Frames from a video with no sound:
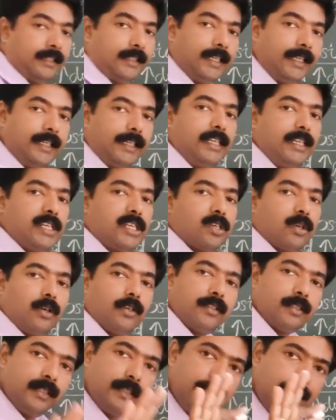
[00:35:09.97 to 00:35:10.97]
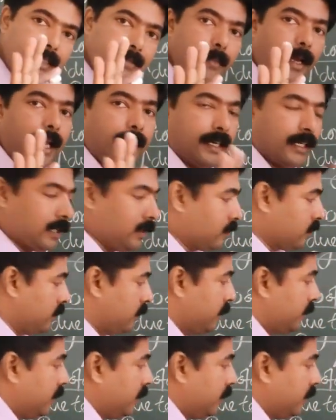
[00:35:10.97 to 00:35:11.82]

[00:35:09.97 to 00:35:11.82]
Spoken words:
DD shows demand curve.